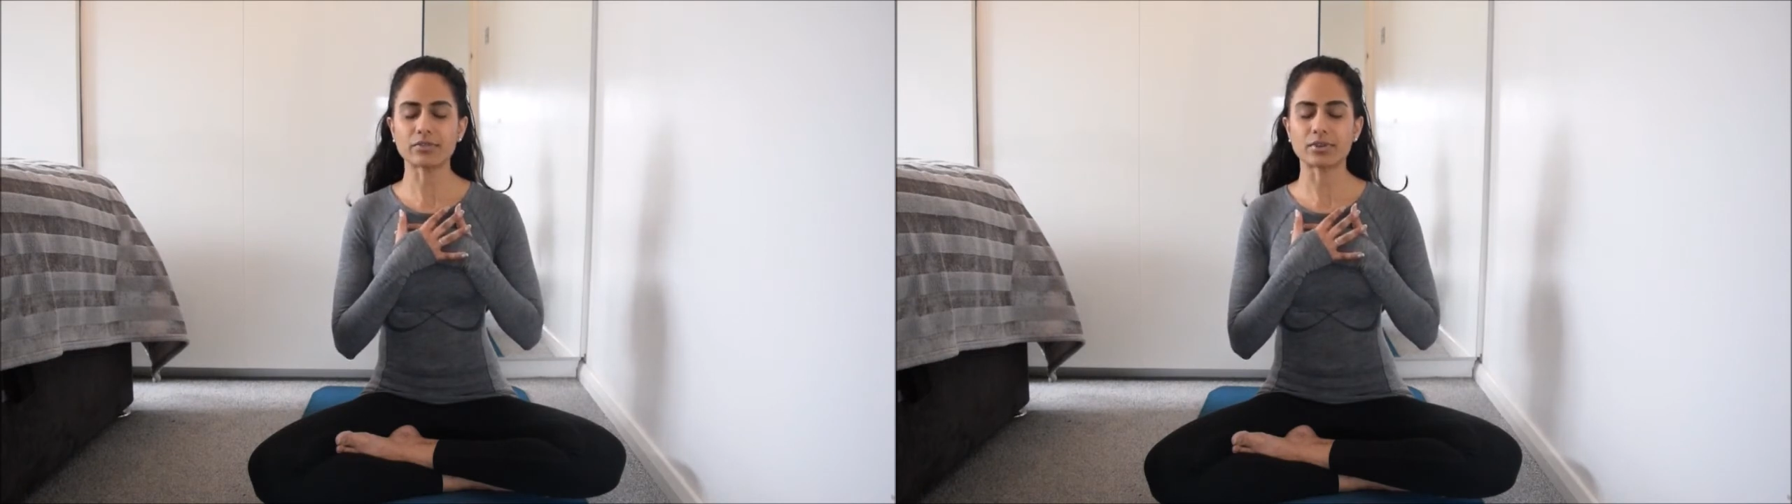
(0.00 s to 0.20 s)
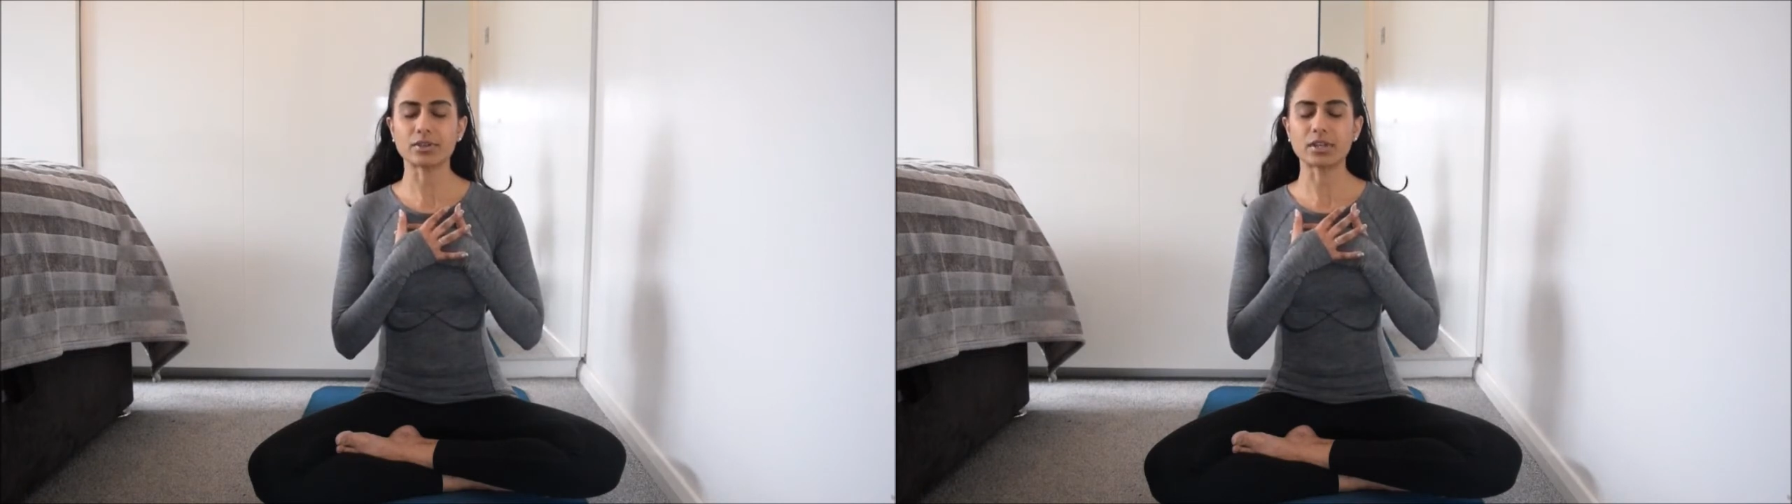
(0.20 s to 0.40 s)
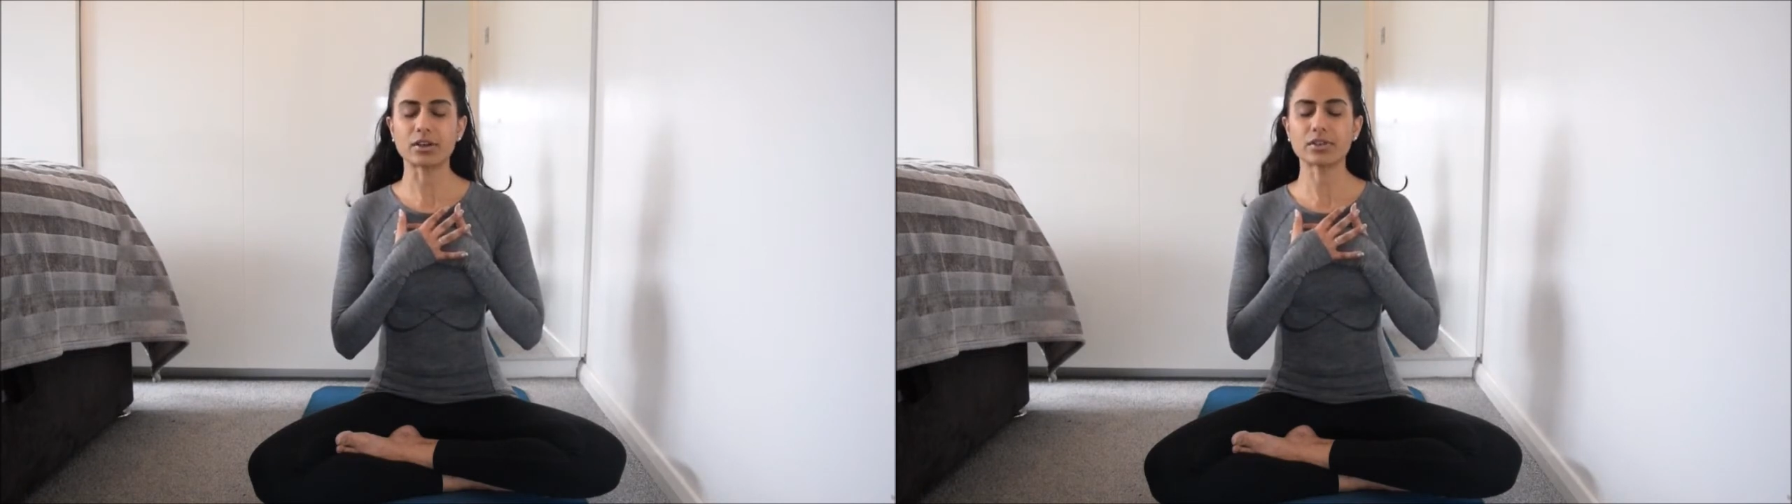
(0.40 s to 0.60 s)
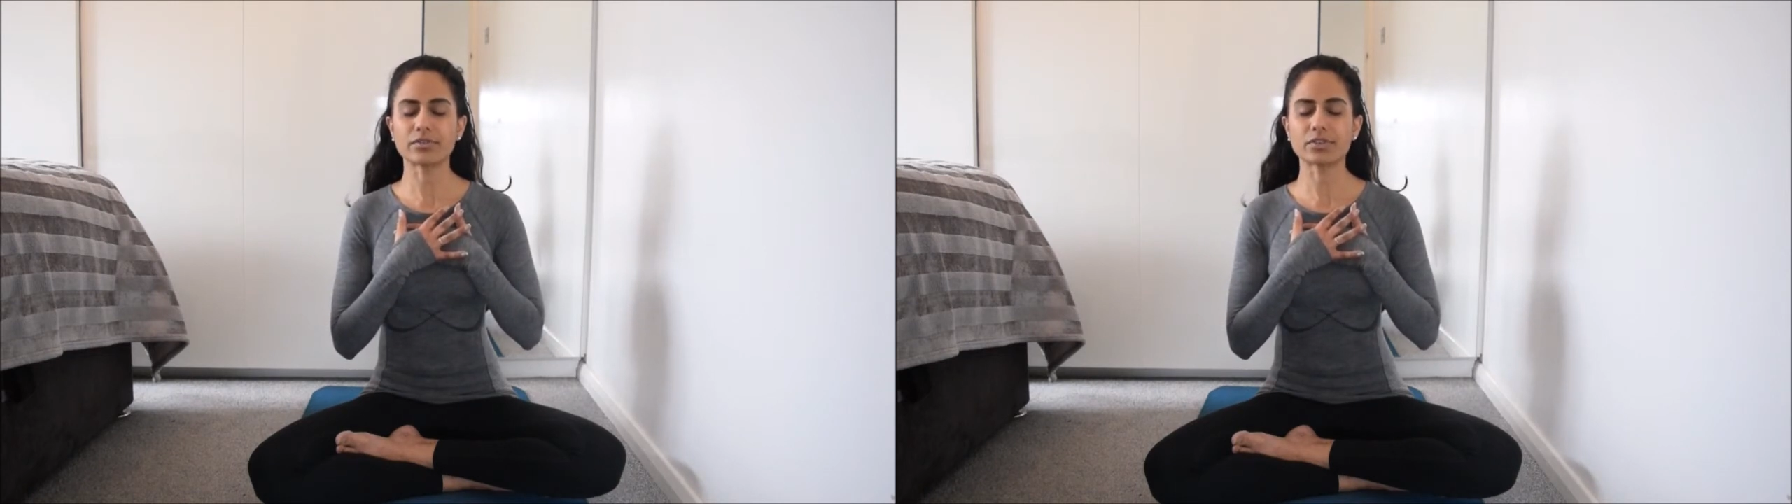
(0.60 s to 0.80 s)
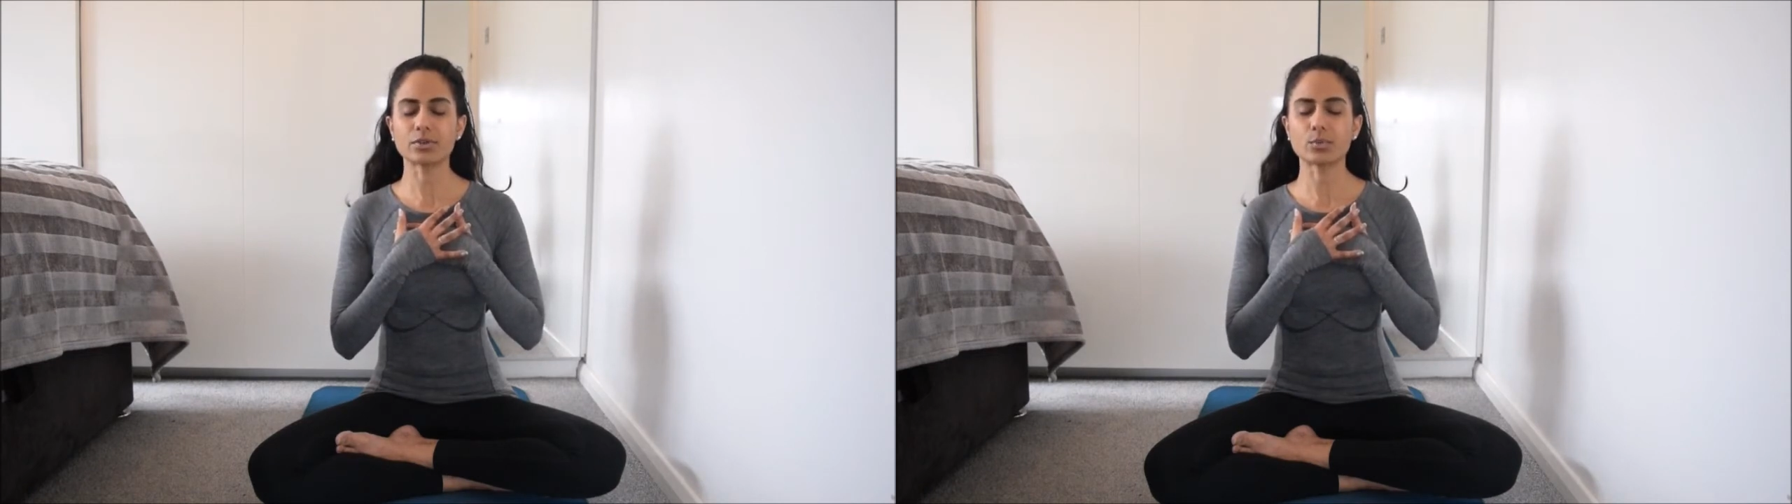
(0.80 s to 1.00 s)
for another
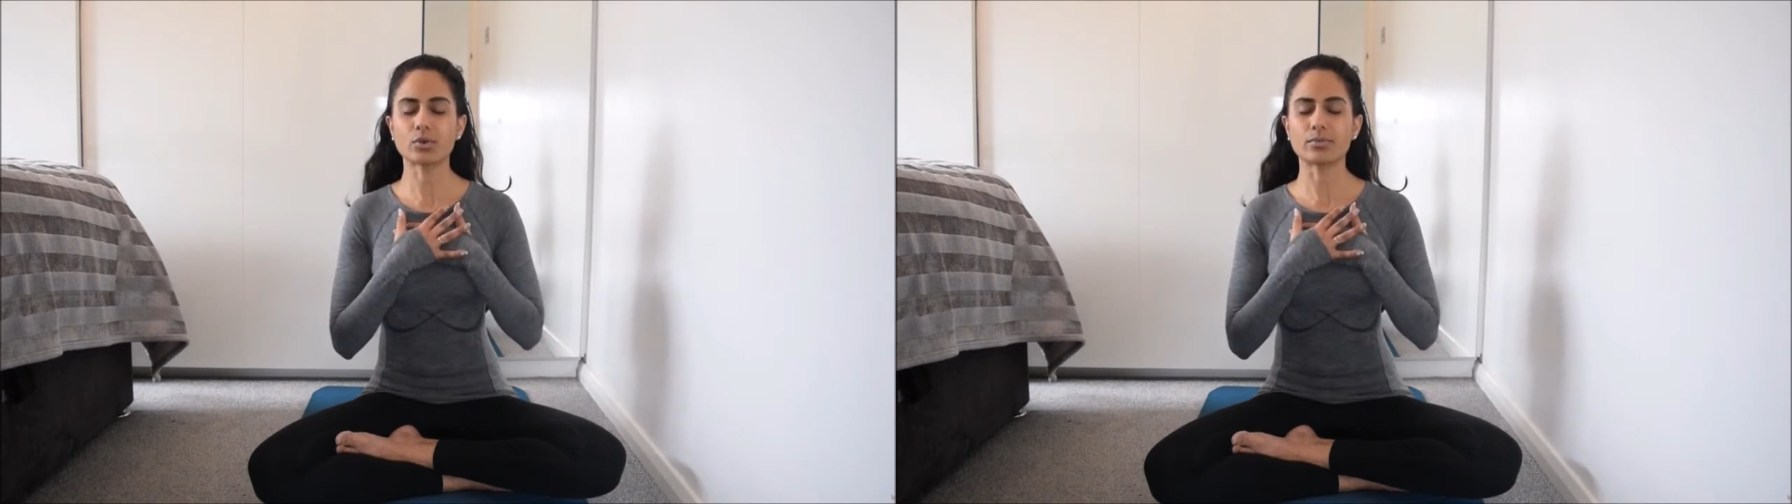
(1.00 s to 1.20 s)
few more